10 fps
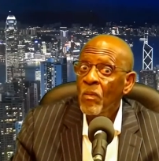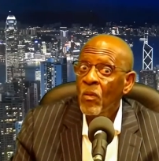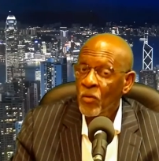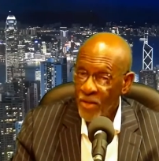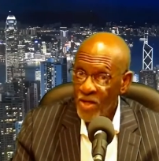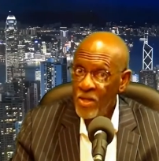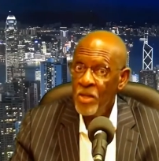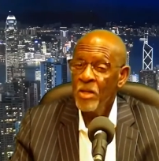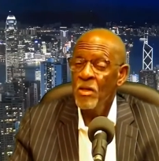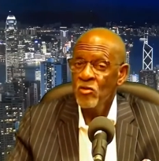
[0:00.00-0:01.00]
Okay?
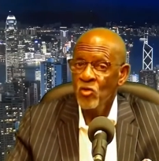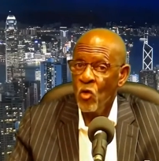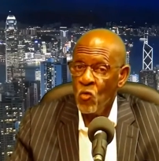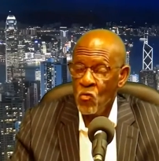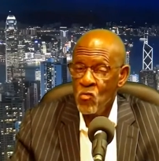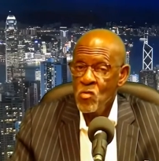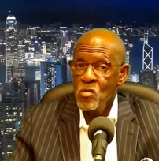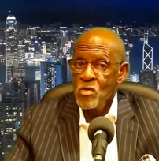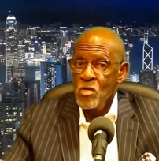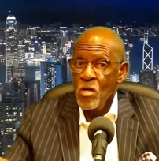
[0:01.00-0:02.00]
So,
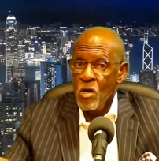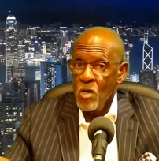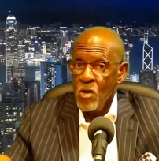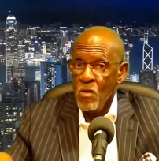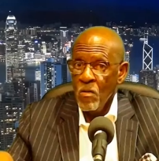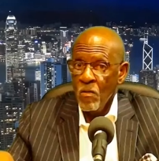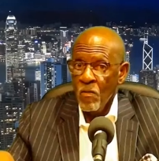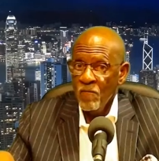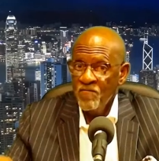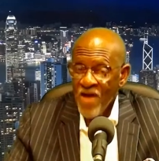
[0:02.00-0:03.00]

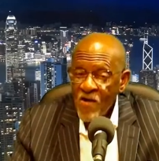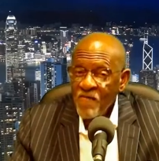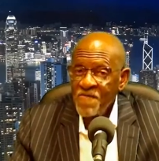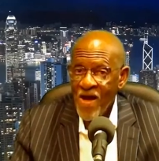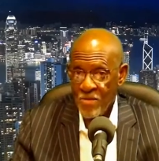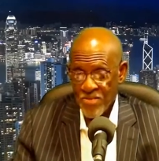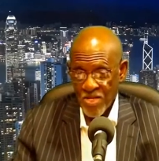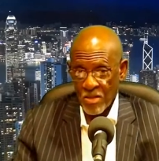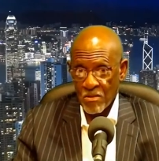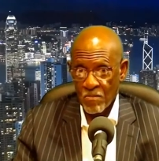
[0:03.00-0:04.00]
verify
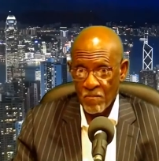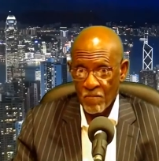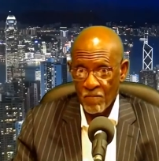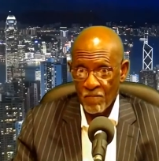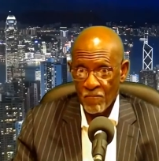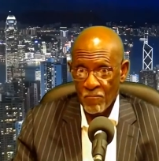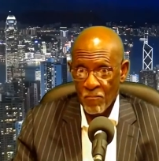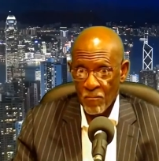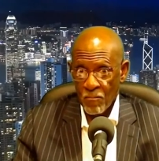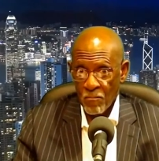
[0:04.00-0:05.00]
me.
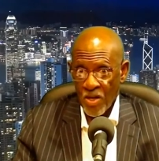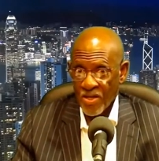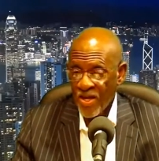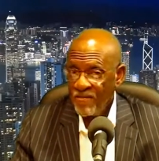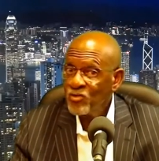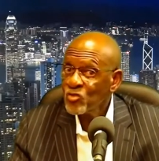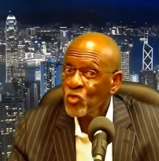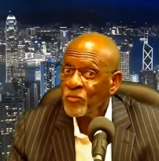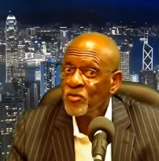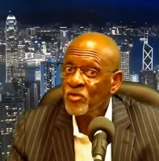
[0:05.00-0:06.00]
I gave you
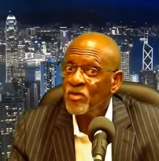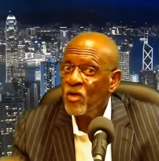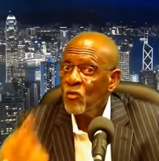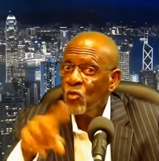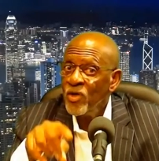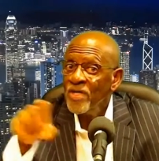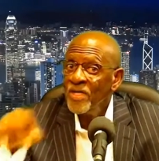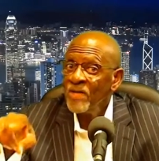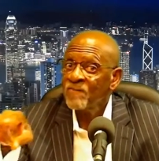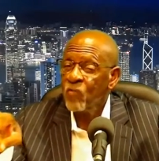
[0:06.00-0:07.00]
scriptures. Read
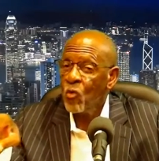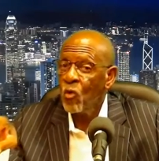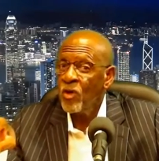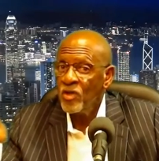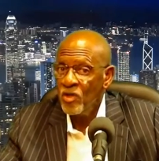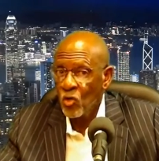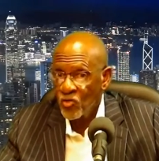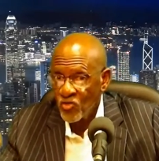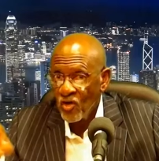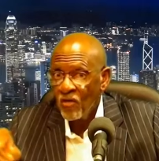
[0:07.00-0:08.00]
it for
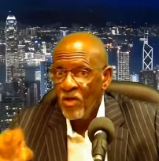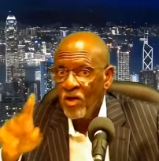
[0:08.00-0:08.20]
yourself.